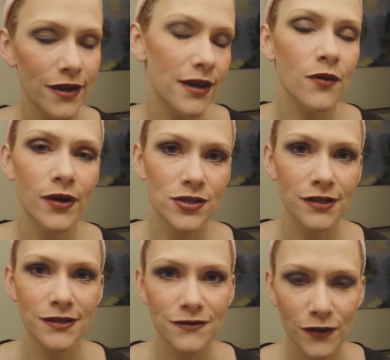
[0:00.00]
you have any
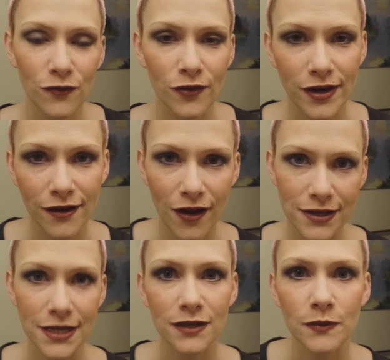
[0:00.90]
questions, feel free to
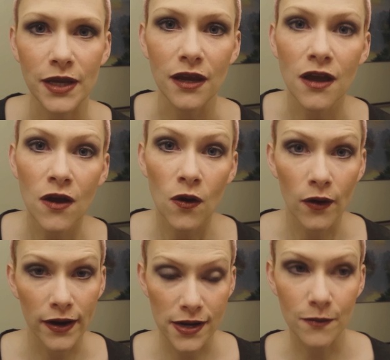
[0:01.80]
contact me
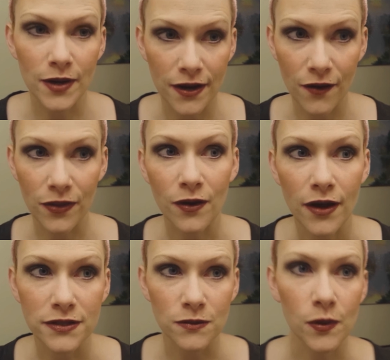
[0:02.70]
or anybody on the
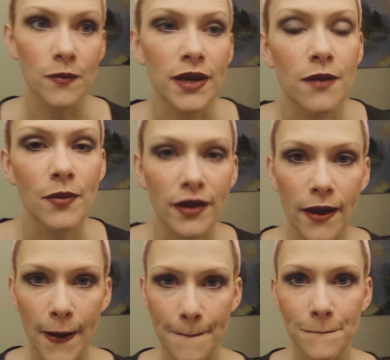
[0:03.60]
costume committee.
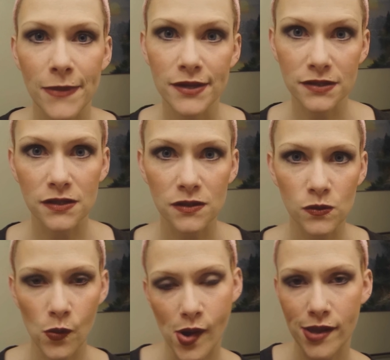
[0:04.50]
But this
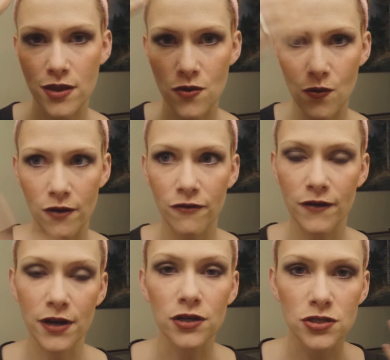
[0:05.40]
is what your
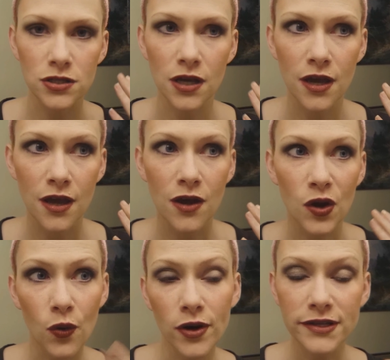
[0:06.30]
finished
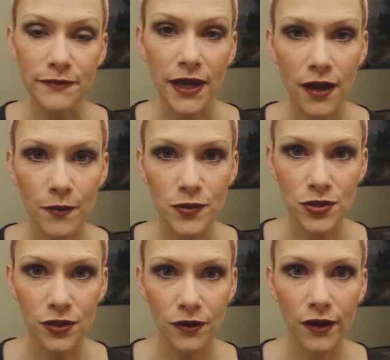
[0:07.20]
chorus makeup
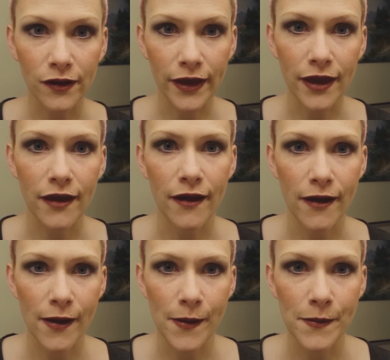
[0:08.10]
should look like.
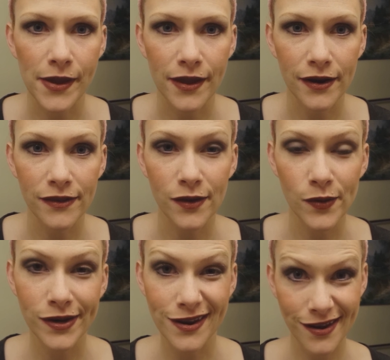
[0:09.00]
And I
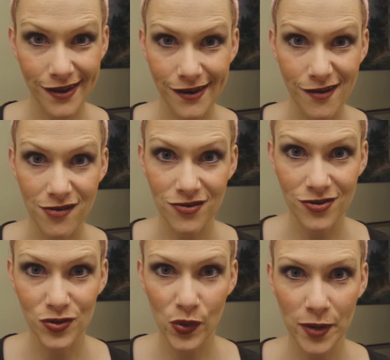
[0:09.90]
think we did it in
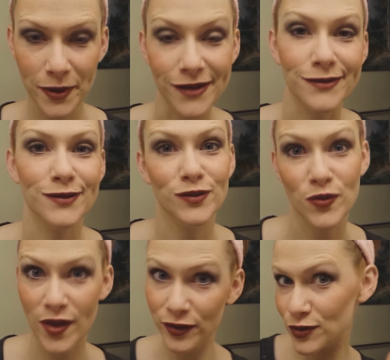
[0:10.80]
under 20
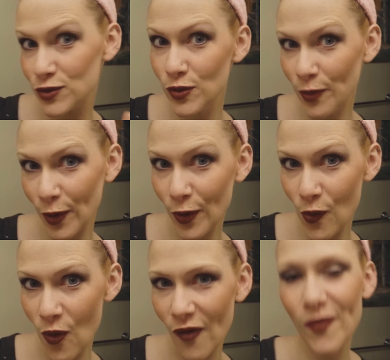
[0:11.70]
minutes. So that's super
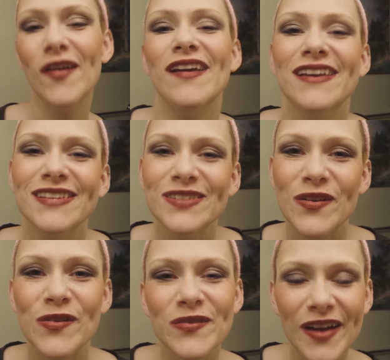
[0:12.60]
cool.
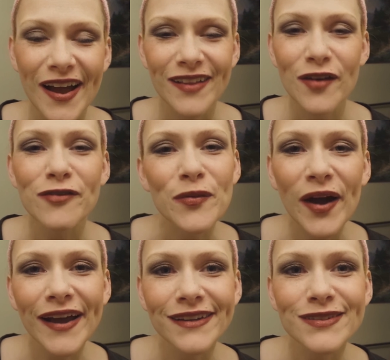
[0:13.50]
So I love you
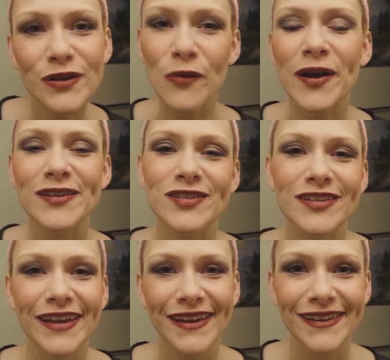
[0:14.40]
guys so
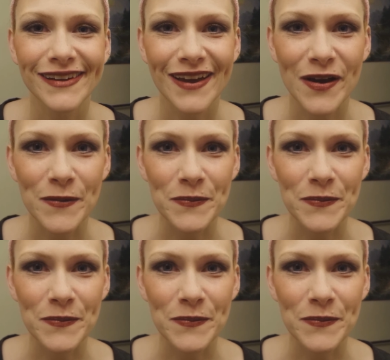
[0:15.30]
much. And